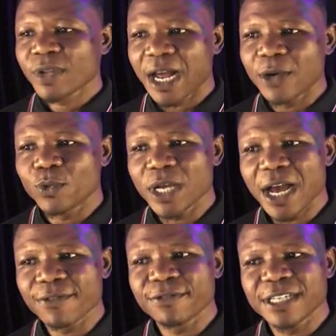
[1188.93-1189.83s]
and we
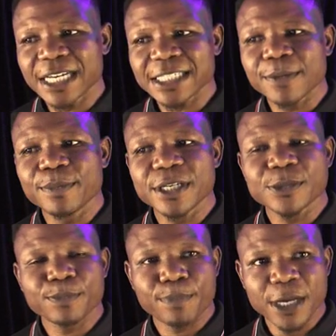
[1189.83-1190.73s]
have
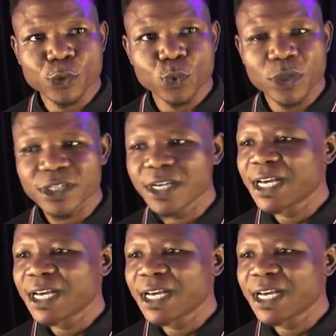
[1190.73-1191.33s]
database password,